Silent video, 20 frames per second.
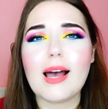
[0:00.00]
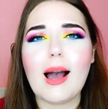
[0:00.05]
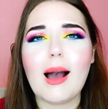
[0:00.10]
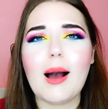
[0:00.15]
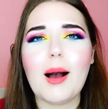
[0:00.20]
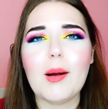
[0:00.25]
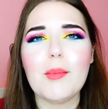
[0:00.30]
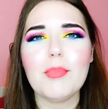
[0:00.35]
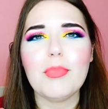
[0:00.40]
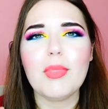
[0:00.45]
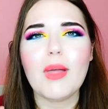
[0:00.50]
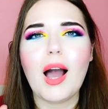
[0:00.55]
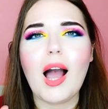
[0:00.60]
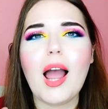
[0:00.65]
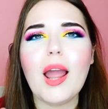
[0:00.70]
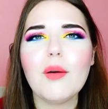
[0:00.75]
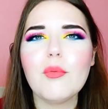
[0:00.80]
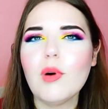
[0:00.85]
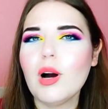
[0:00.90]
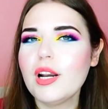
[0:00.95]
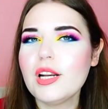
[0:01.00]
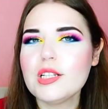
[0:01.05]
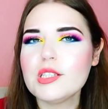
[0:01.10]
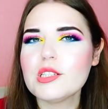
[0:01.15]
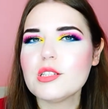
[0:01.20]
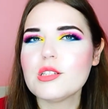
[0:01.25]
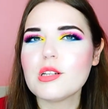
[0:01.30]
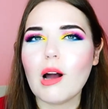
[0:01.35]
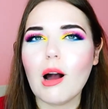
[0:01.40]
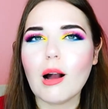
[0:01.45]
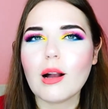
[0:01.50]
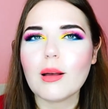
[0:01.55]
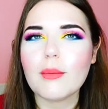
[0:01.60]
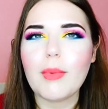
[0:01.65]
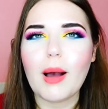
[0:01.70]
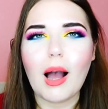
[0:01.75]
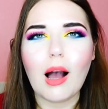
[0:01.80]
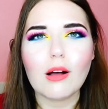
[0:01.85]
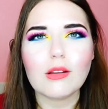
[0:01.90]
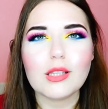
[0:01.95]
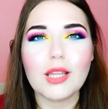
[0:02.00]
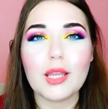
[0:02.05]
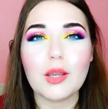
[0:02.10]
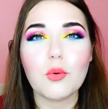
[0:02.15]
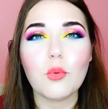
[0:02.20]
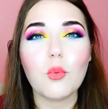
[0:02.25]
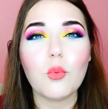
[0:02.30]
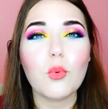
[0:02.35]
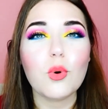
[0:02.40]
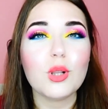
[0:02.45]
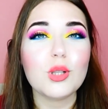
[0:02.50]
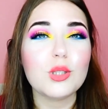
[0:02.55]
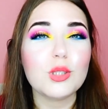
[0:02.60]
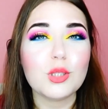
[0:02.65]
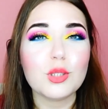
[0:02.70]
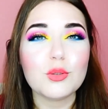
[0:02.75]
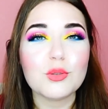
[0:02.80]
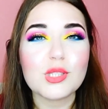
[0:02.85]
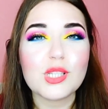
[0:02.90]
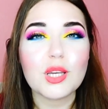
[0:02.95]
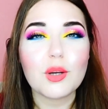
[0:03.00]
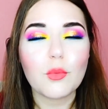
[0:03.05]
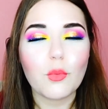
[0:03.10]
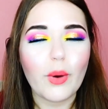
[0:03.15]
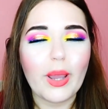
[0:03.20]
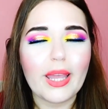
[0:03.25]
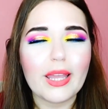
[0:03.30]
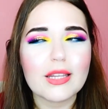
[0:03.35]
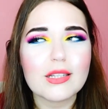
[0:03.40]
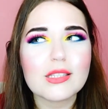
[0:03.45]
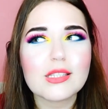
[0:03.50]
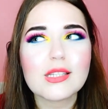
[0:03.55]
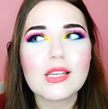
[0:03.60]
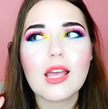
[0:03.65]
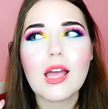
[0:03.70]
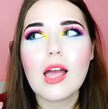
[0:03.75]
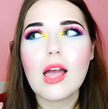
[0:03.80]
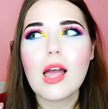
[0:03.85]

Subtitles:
I wanted to talk about like losing weight